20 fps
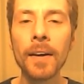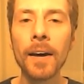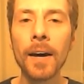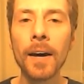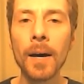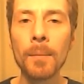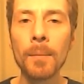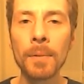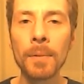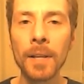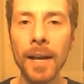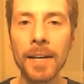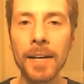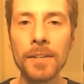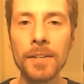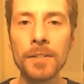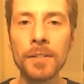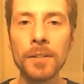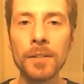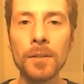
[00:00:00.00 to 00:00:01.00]

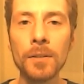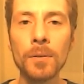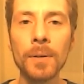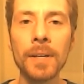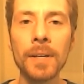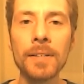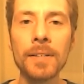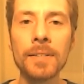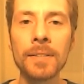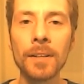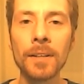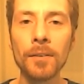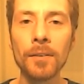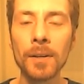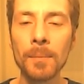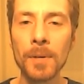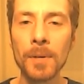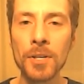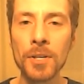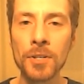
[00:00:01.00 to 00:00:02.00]
Client 2 is
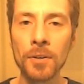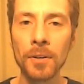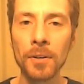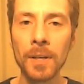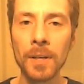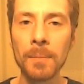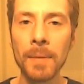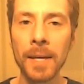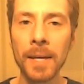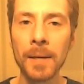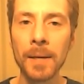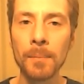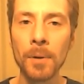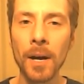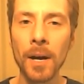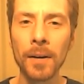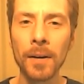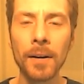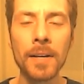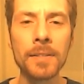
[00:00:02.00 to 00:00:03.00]
slowly but surely making
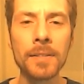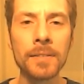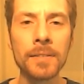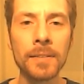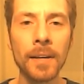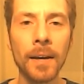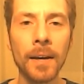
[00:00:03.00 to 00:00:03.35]
progress.